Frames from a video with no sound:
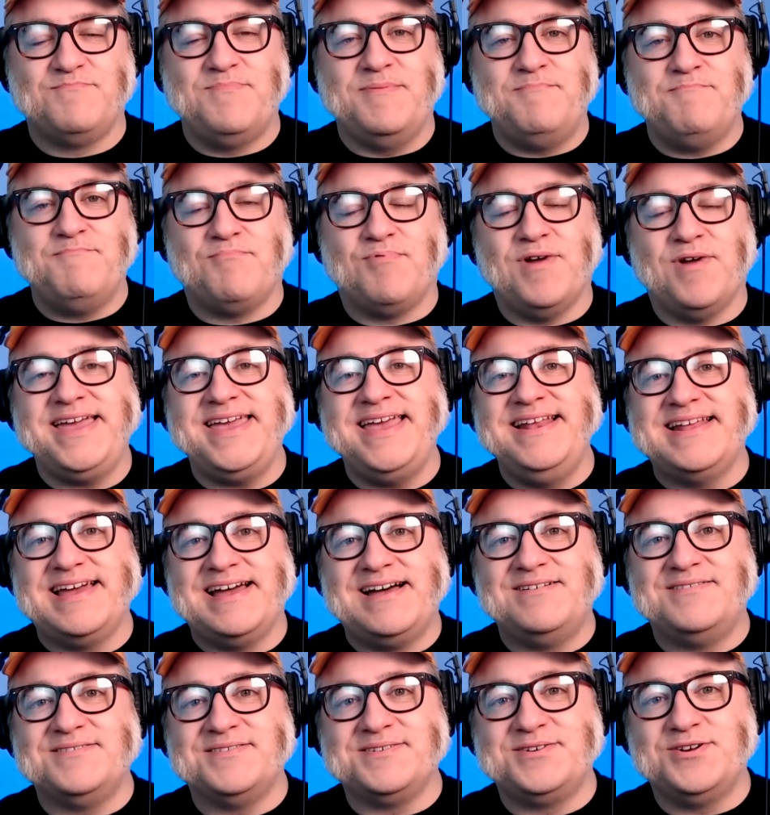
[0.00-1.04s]
breaking
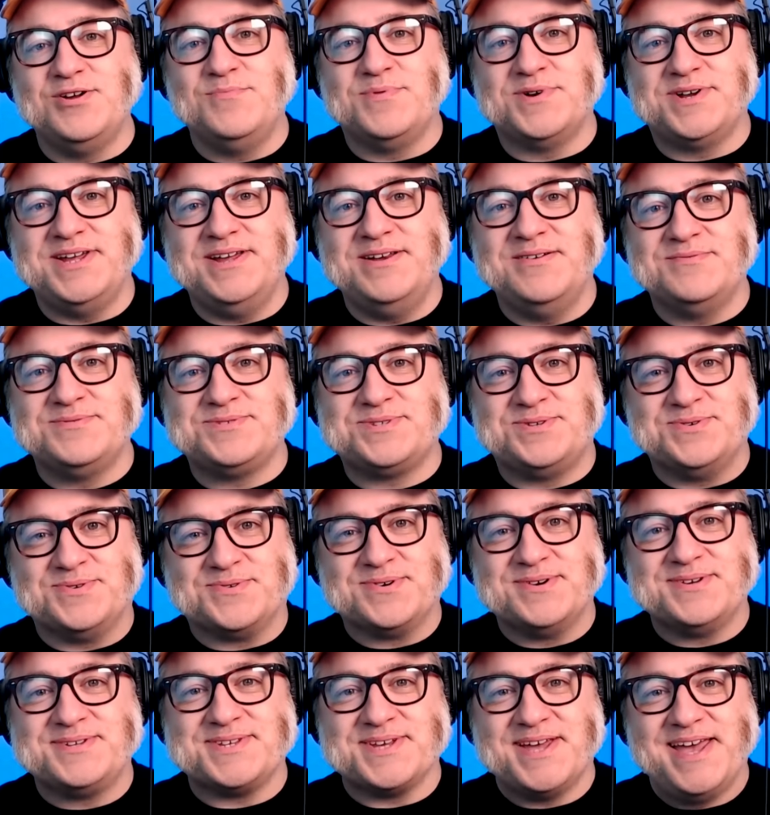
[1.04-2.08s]
down Cupertino's
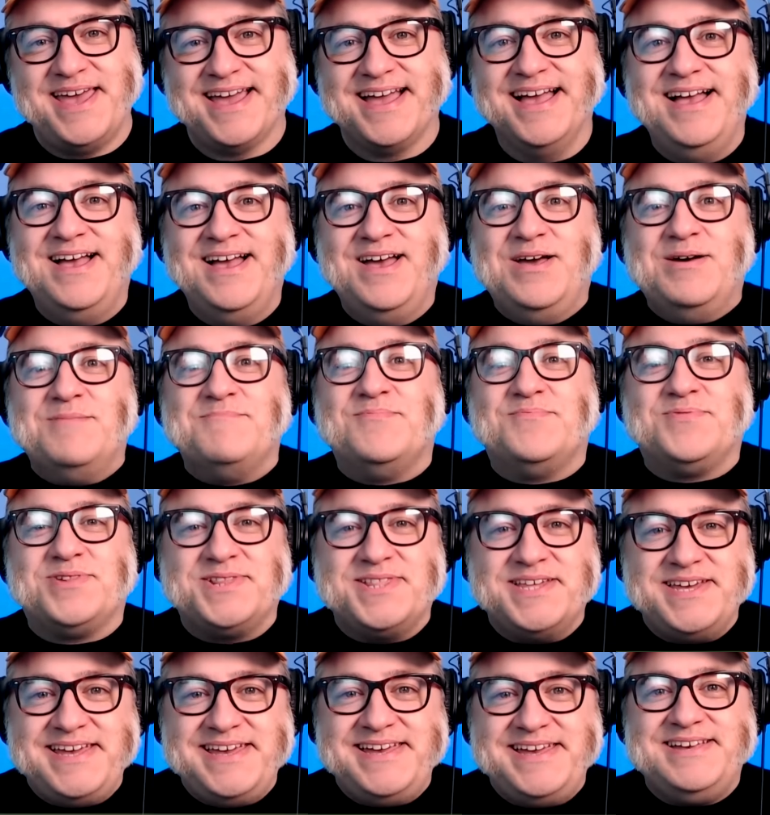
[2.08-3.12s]
door saying,
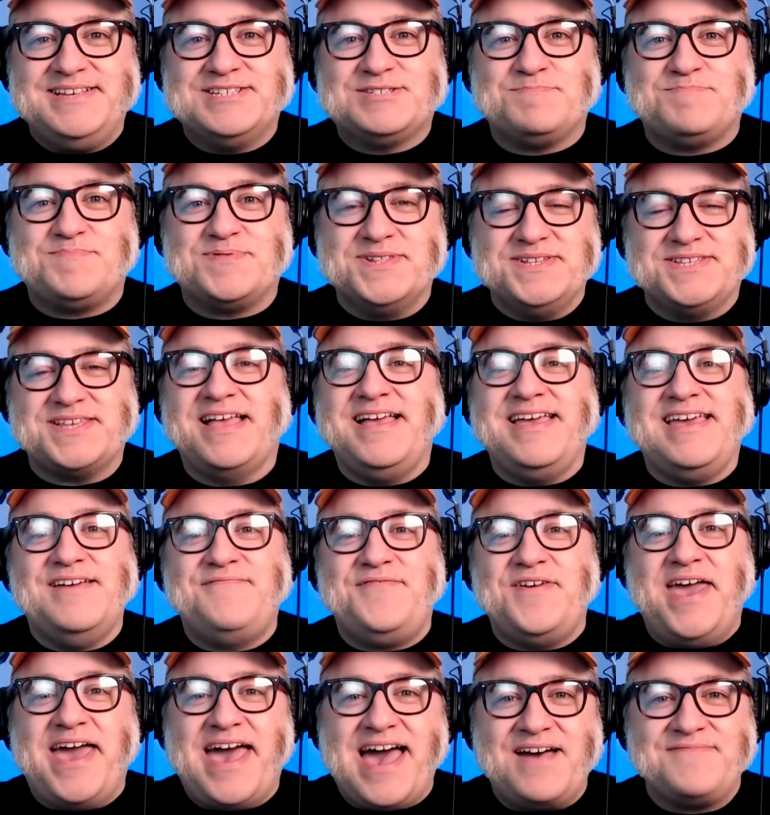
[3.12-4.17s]
please, please,
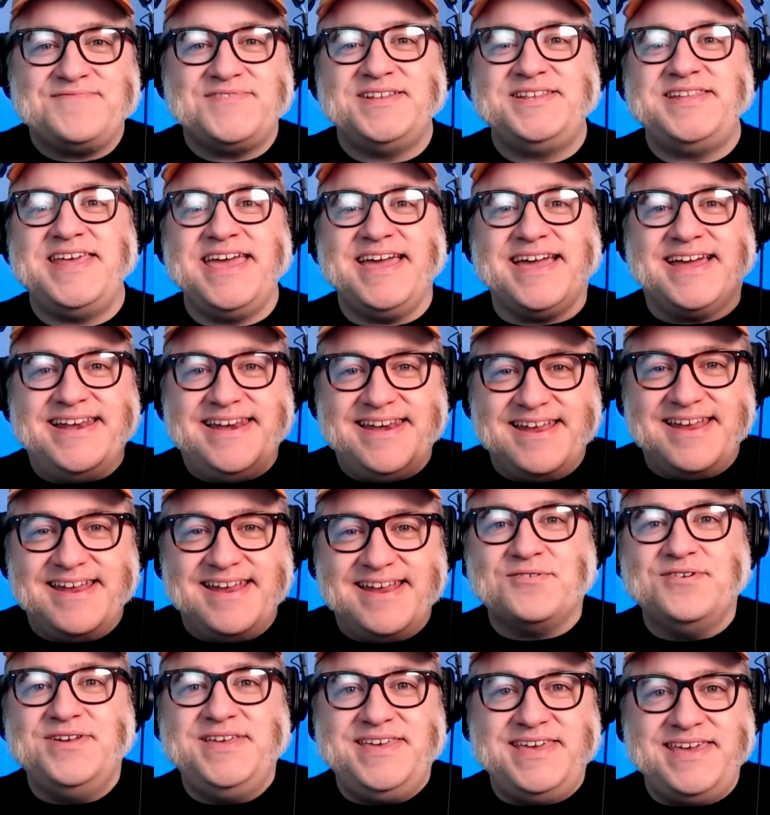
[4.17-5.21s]
if you have to take
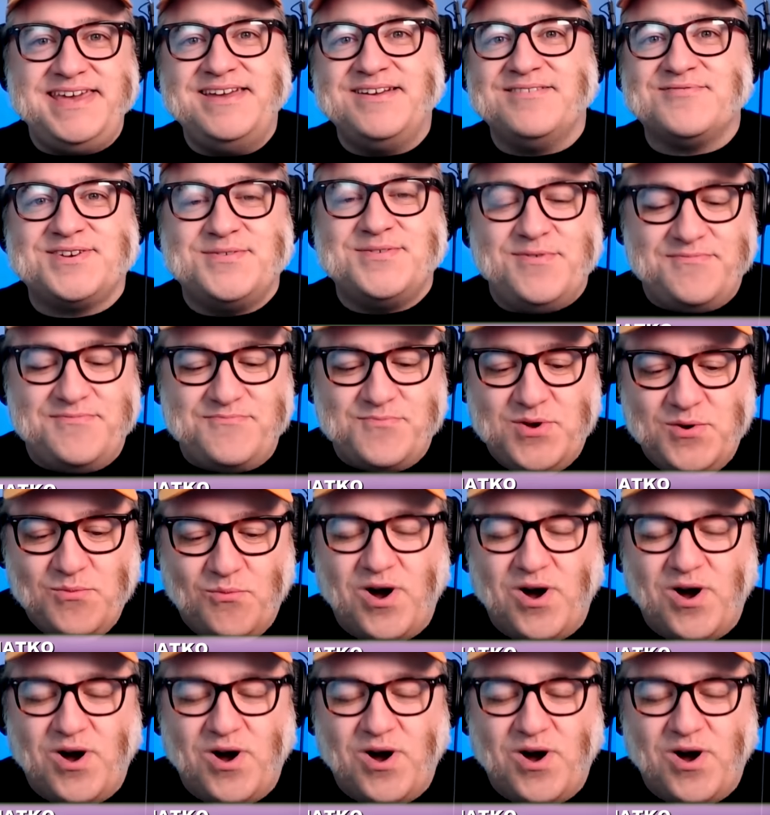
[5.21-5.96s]
another year, we